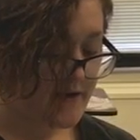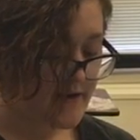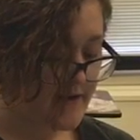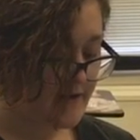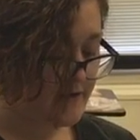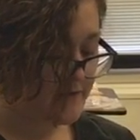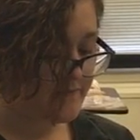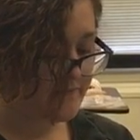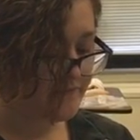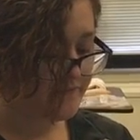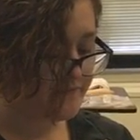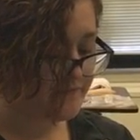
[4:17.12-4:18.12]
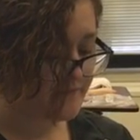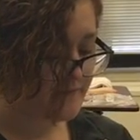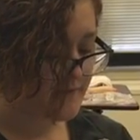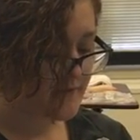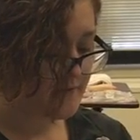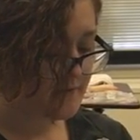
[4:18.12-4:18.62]
And now
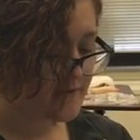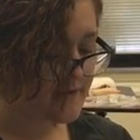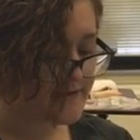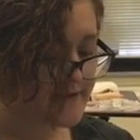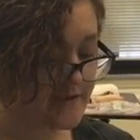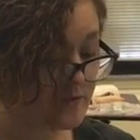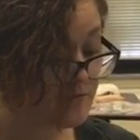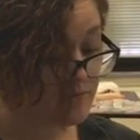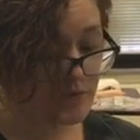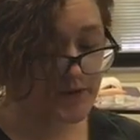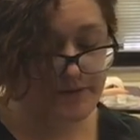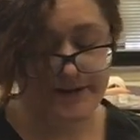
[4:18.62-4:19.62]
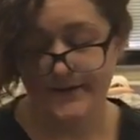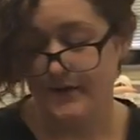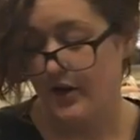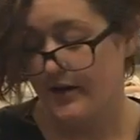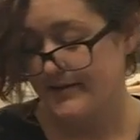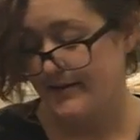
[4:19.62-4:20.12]
I'm going to take one piece of
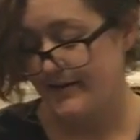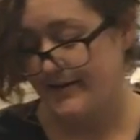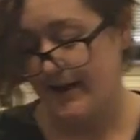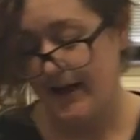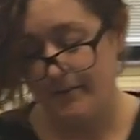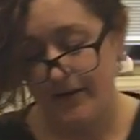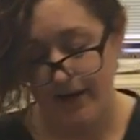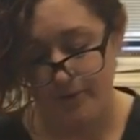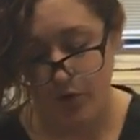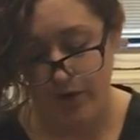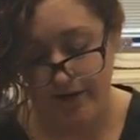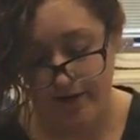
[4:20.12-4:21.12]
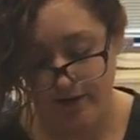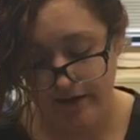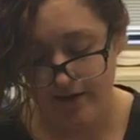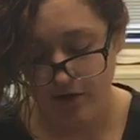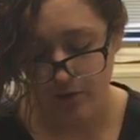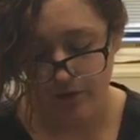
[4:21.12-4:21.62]
gauze at a time, and I'm going to
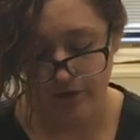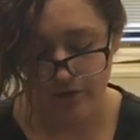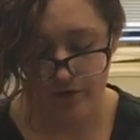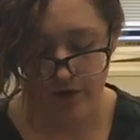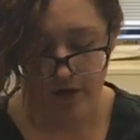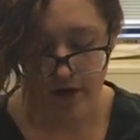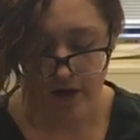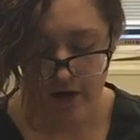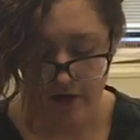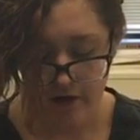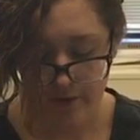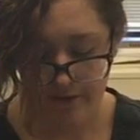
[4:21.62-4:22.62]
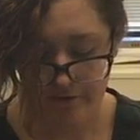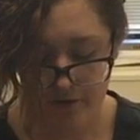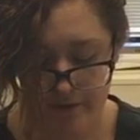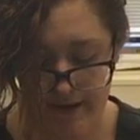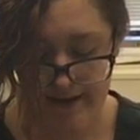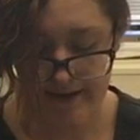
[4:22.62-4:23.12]
clean the wound, going
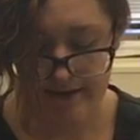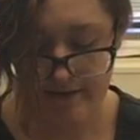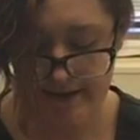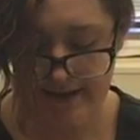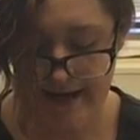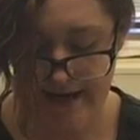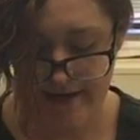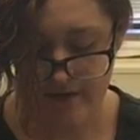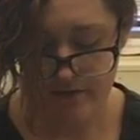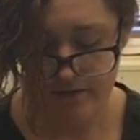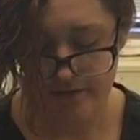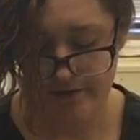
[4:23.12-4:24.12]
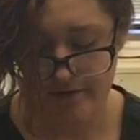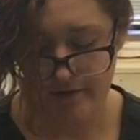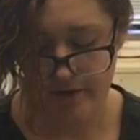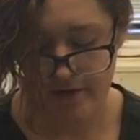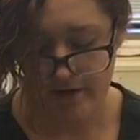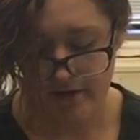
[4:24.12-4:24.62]
from in to out,
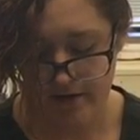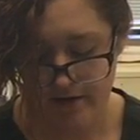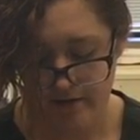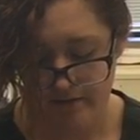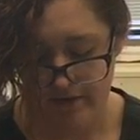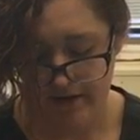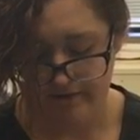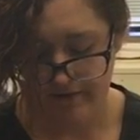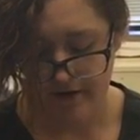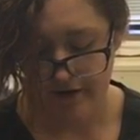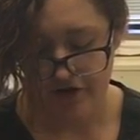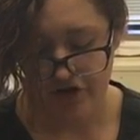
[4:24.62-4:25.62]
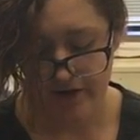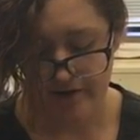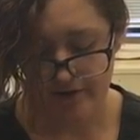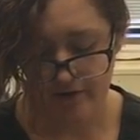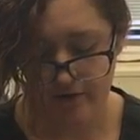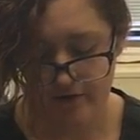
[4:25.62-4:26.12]
being very
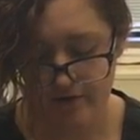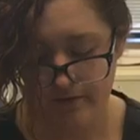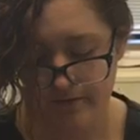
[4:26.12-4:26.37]
gentle.